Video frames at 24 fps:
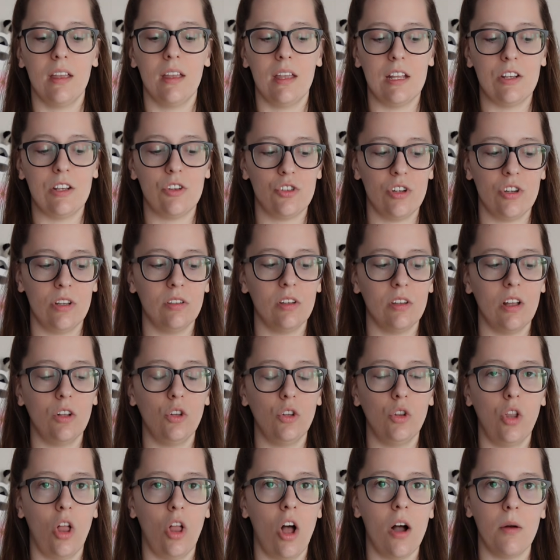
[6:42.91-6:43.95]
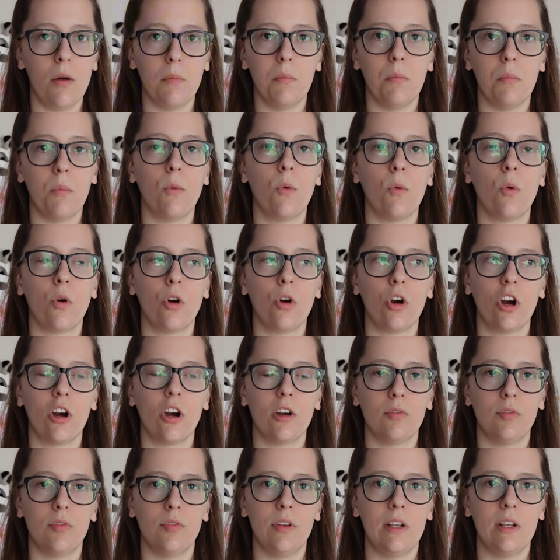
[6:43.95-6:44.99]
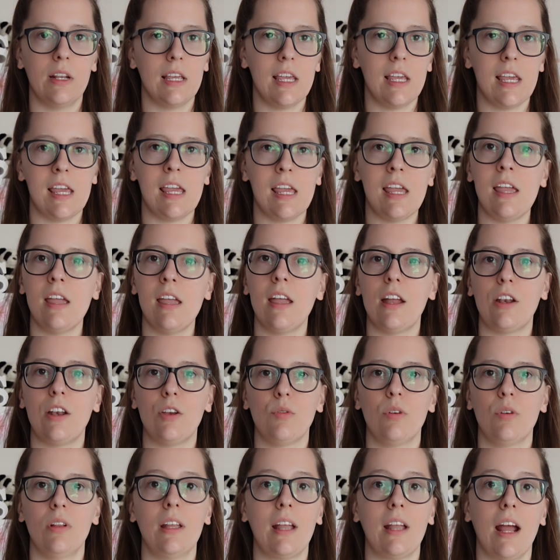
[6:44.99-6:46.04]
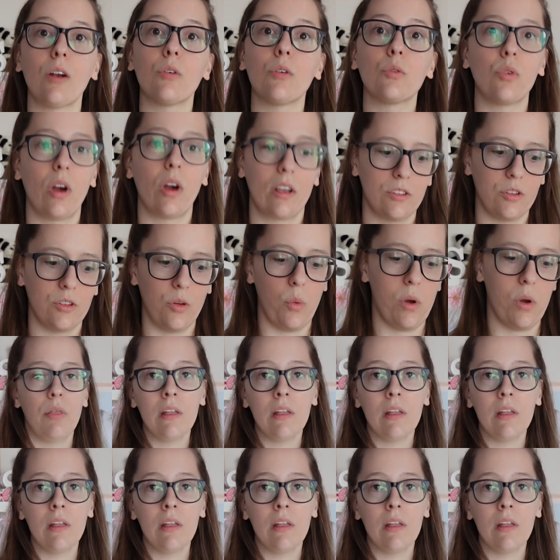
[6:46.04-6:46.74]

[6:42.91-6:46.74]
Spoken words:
It's just a lot more finicky and you really gotta wrestle.